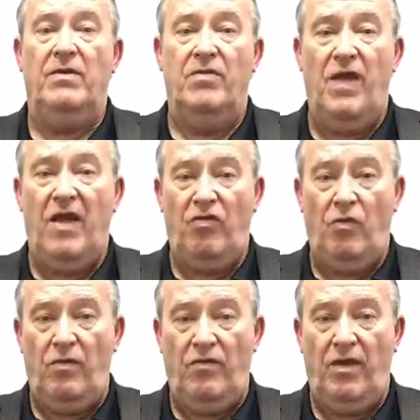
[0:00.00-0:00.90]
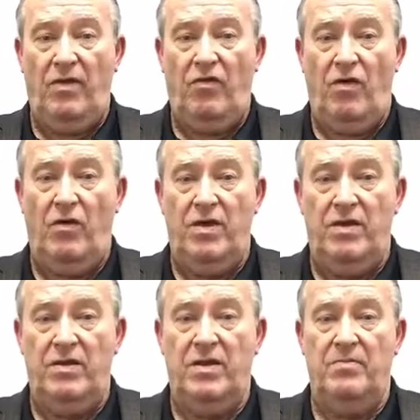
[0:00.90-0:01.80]
that sort of thing. So
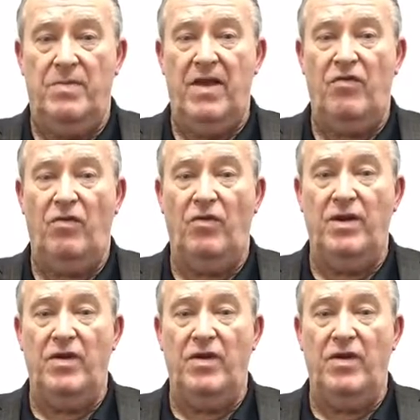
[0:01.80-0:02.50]
it basically